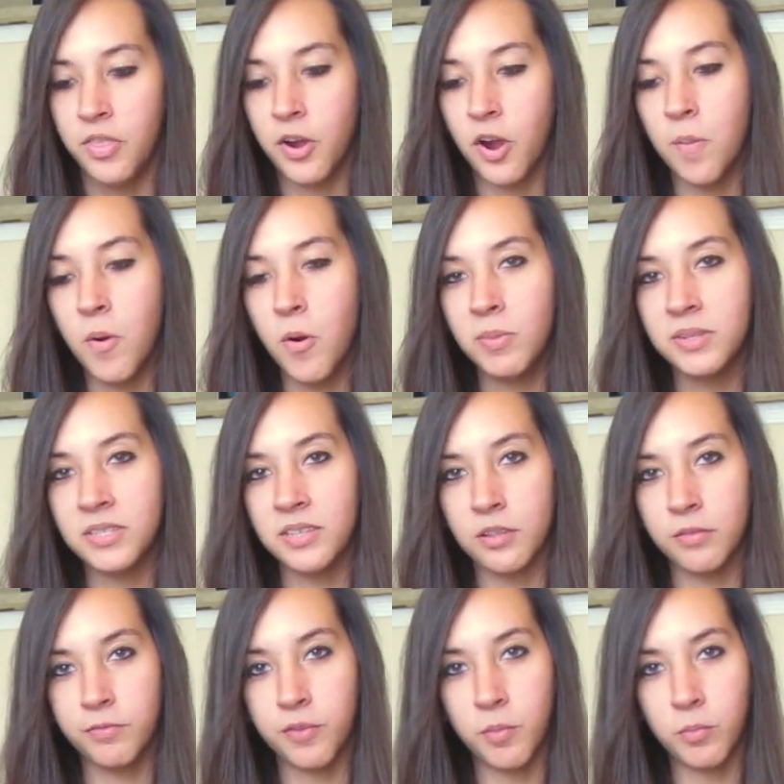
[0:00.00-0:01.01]
There are moments in
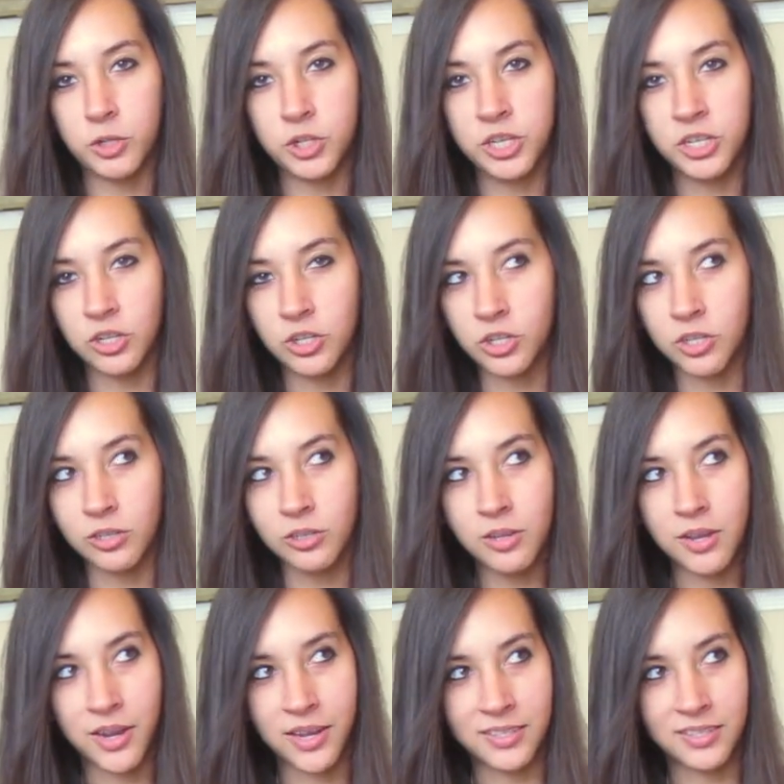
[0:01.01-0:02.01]
the film where she can just
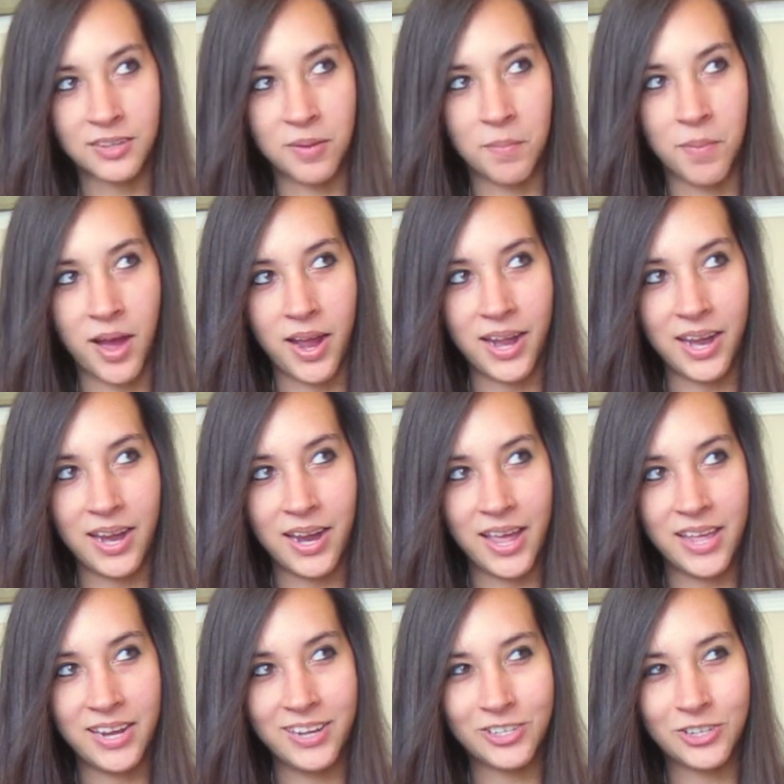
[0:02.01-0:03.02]
look at somebody
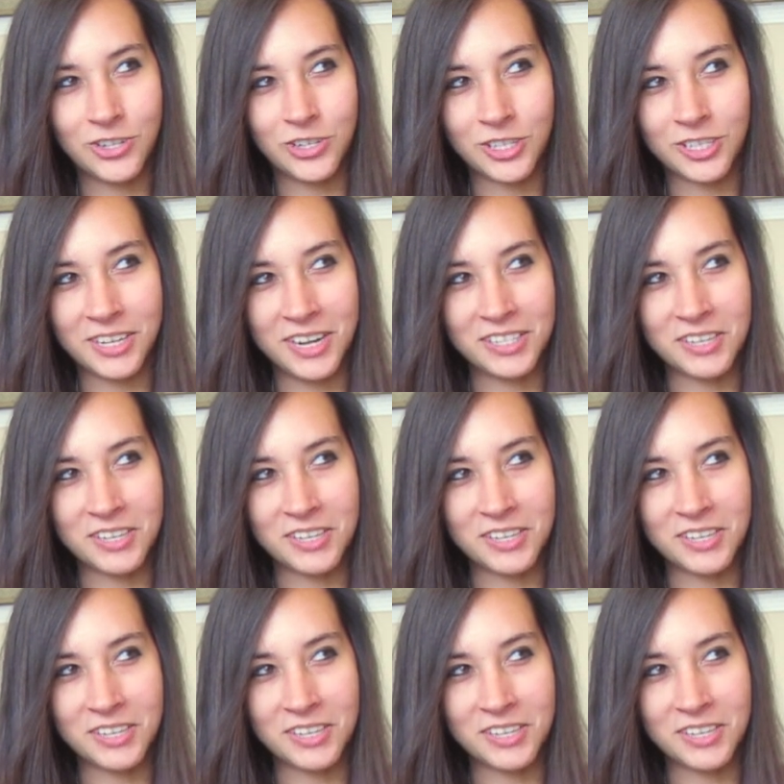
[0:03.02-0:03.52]
and it's just,